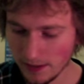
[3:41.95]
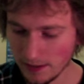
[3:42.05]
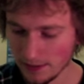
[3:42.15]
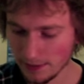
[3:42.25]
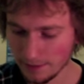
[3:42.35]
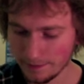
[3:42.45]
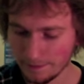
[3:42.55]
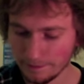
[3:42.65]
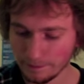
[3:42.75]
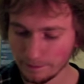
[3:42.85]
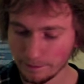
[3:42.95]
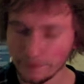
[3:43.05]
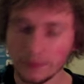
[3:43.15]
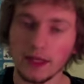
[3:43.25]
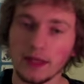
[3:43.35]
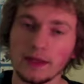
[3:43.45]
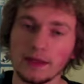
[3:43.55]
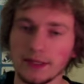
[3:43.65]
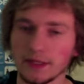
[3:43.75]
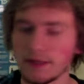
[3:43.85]

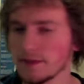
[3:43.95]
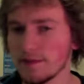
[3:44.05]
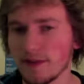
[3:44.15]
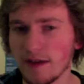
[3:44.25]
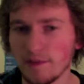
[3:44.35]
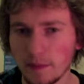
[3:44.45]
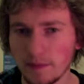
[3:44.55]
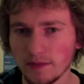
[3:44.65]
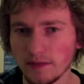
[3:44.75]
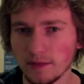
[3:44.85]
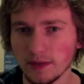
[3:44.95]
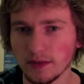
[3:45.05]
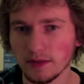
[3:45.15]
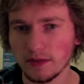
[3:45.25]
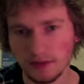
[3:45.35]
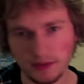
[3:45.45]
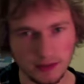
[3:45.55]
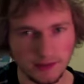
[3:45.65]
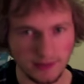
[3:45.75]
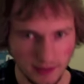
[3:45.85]
That gives him a 5-up invulnerable. Also
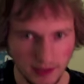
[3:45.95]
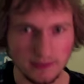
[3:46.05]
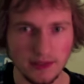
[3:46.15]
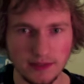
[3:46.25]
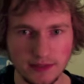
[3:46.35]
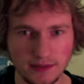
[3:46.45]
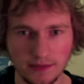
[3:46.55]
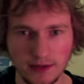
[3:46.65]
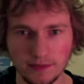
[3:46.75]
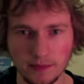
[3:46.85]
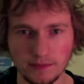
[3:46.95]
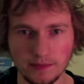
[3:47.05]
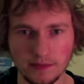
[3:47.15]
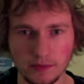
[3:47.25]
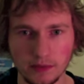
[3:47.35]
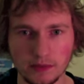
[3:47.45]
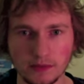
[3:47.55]
gives you Terminators a 5-up invulnerable.